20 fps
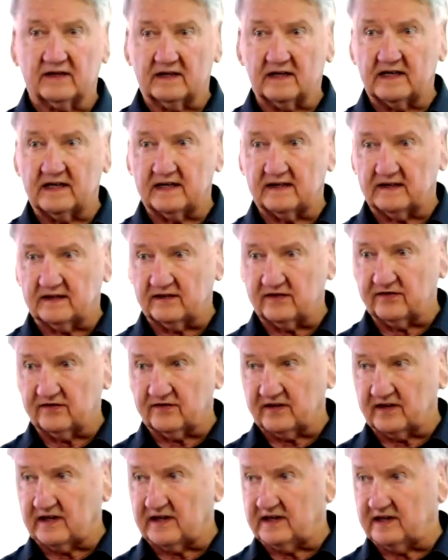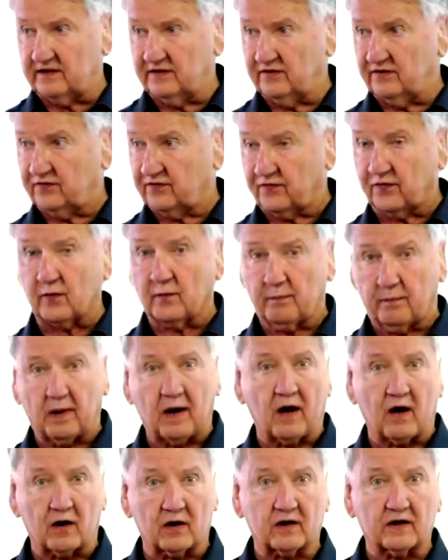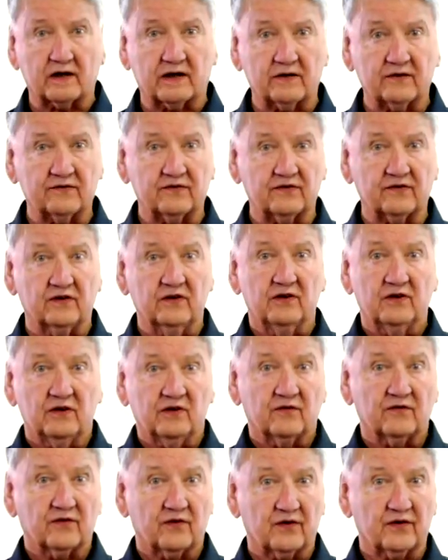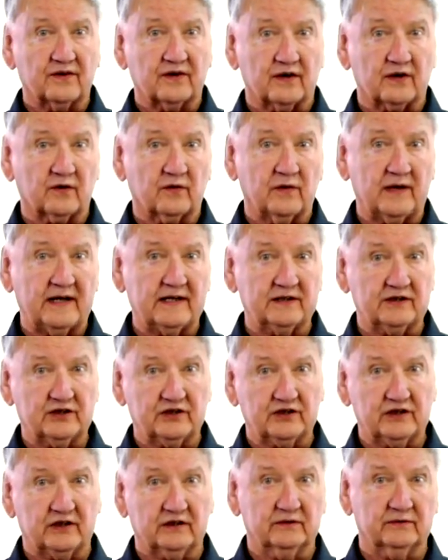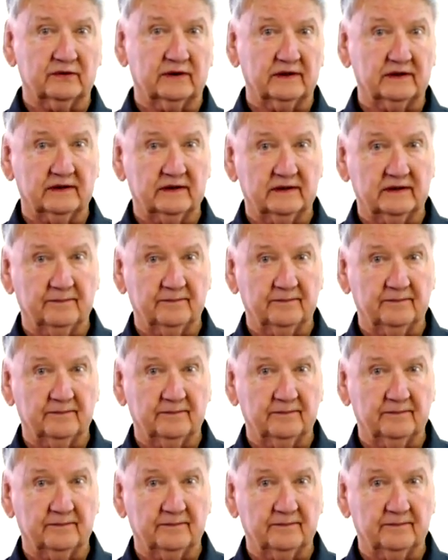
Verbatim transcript: to get the skins for parkas for their grandchildren.